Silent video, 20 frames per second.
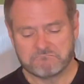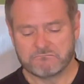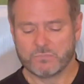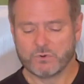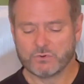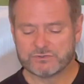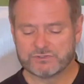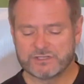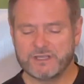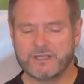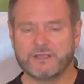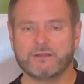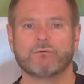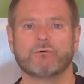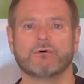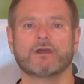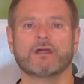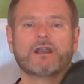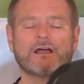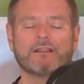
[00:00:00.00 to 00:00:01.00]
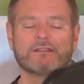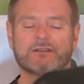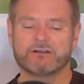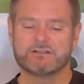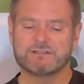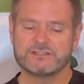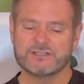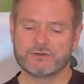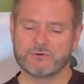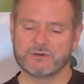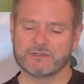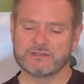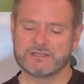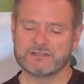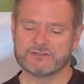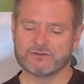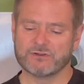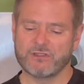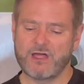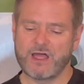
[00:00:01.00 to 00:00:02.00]
We'll see. We'll get out there and see what
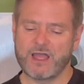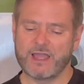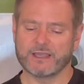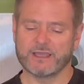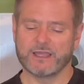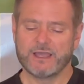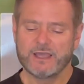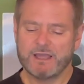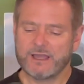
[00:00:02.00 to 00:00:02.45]
these are like.